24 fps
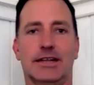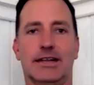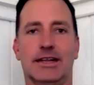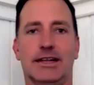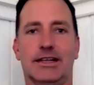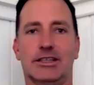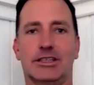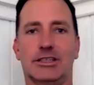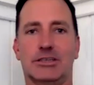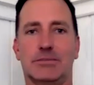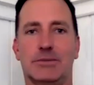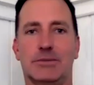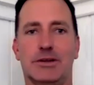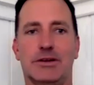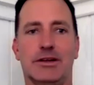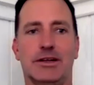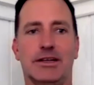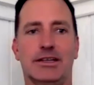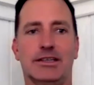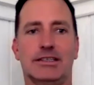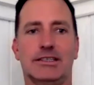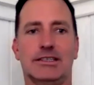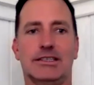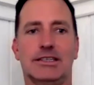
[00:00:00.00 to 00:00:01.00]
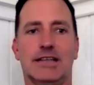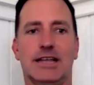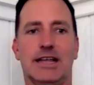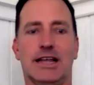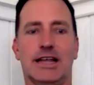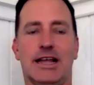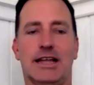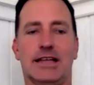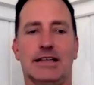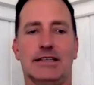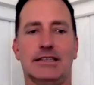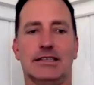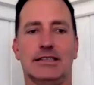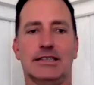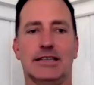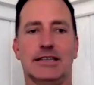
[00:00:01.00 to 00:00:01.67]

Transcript: and experienced and